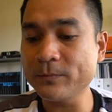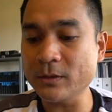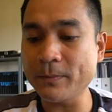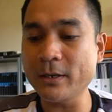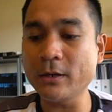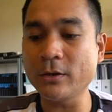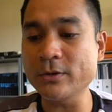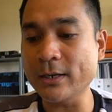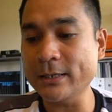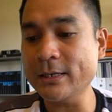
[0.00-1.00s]
depending on
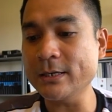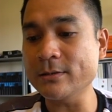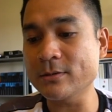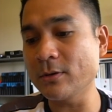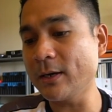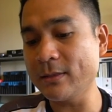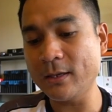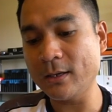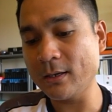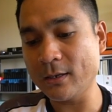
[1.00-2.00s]
your liking. So I
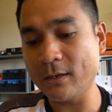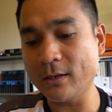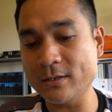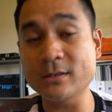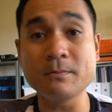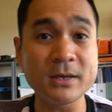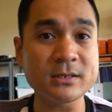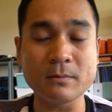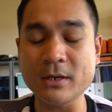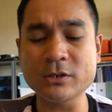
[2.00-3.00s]
think it's a mix
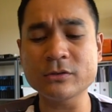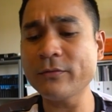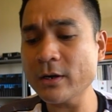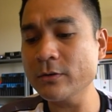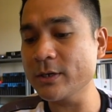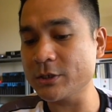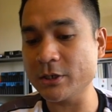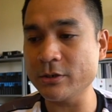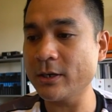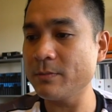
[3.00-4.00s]
and match. It's very good
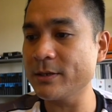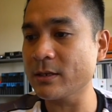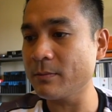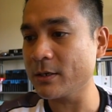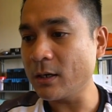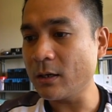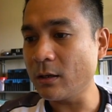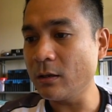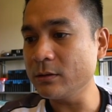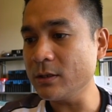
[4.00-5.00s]
actually. You can mix and match
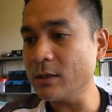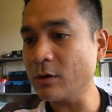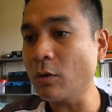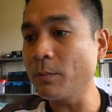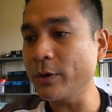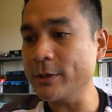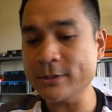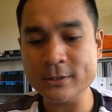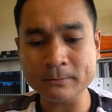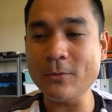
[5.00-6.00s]
all the
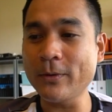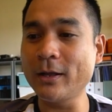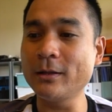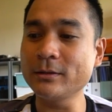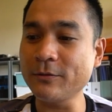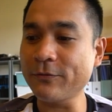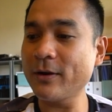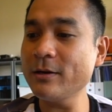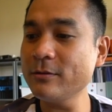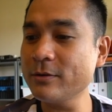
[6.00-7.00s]
components. Well, the
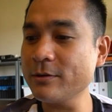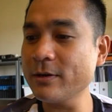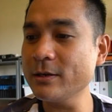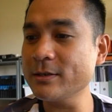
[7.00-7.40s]
front derailleur